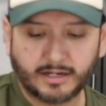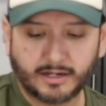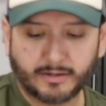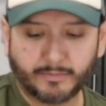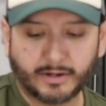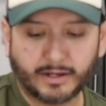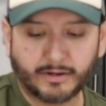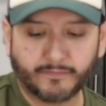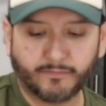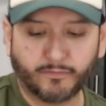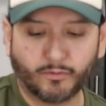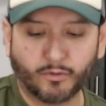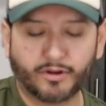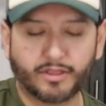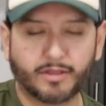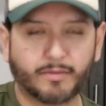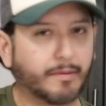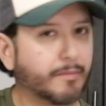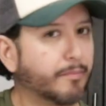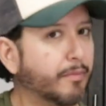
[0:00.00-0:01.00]
I bought 4 of
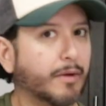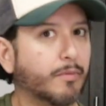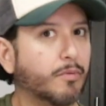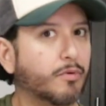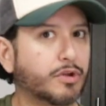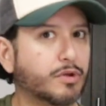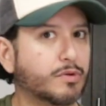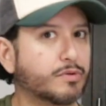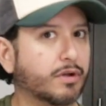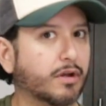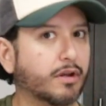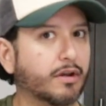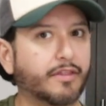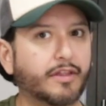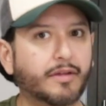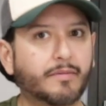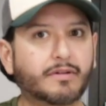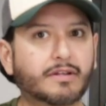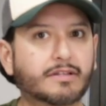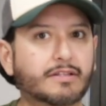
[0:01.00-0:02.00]
them. I probably won't use all of
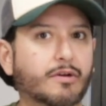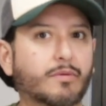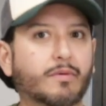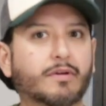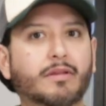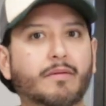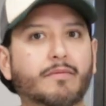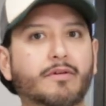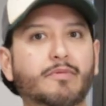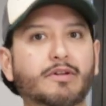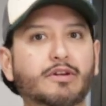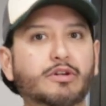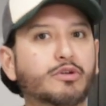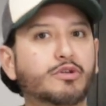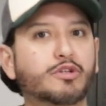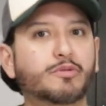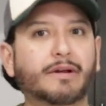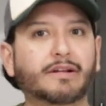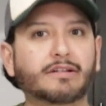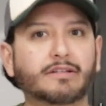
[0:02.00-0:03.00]
them because I don't want them to be
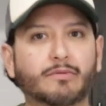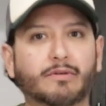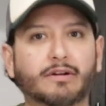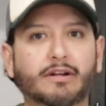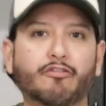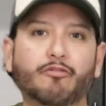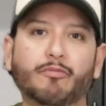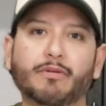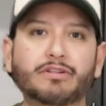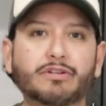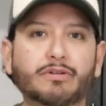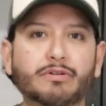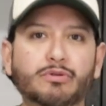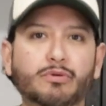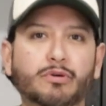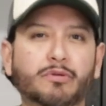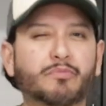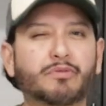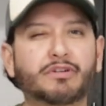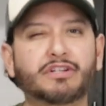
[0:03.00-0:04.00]
too spicy. I want everybody to
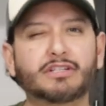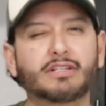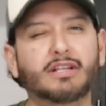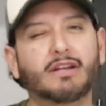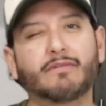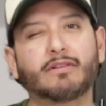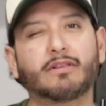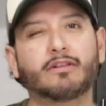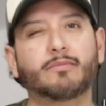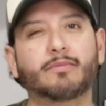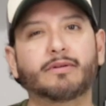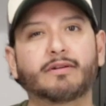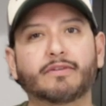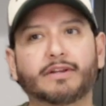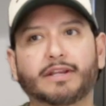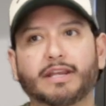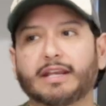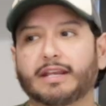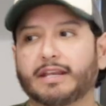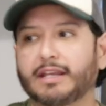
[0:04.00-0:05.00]
enjoy them, but just to have a little bit of a
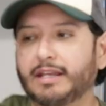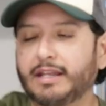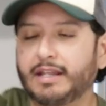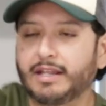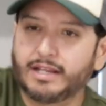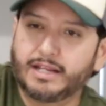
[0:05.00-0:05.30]
kick.